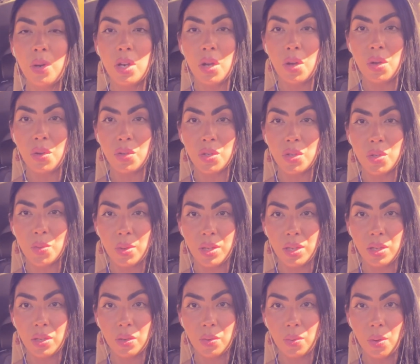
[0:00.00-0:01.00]
knows what
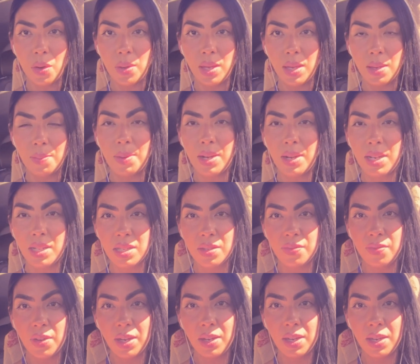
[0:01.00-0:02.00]
you're growing, but it's
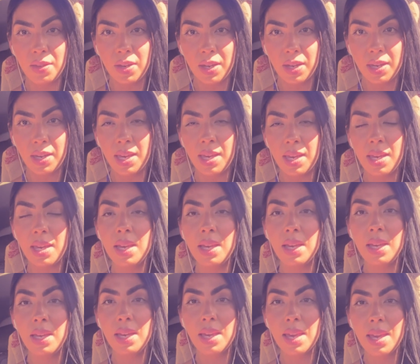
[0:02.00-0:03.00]
very, very,
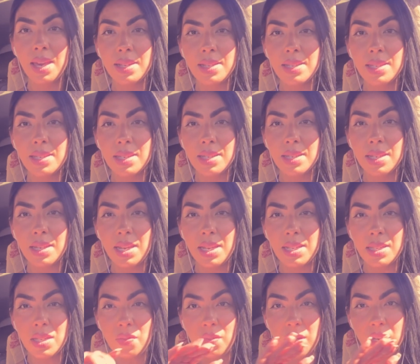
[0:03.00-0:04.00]
it's
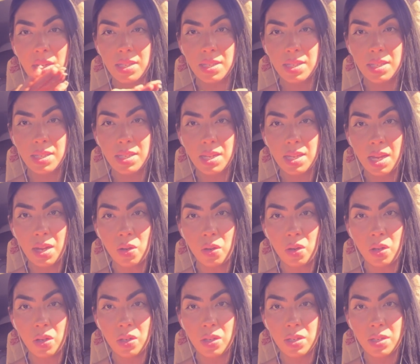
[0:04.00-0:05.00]
a very
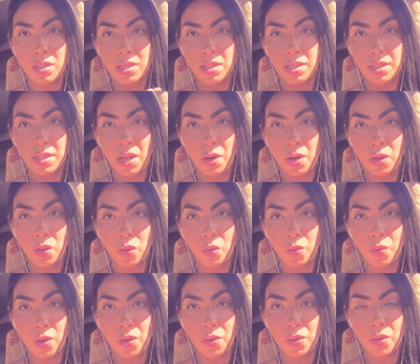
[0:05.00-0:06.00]
subtle
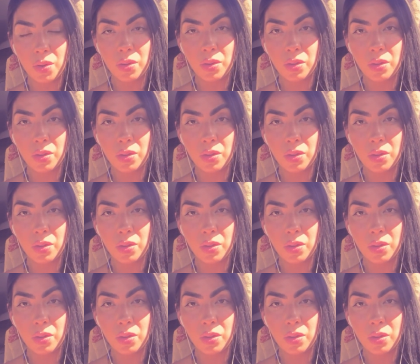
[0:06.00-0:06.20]
growth.